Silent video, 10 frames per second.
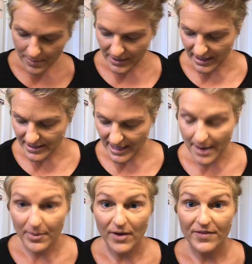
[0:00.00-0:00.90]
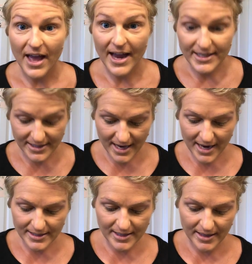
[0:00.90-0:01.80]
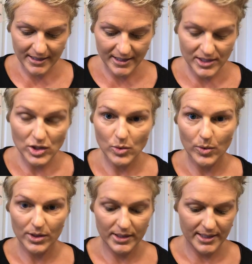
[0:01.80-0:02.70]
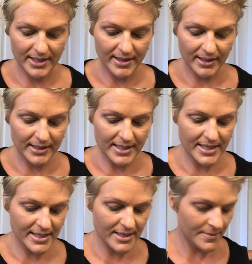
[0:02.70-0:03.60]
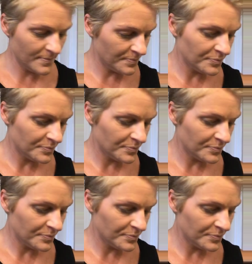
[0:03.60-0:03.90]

and I tap off the excess, and then I swirl it in the lid.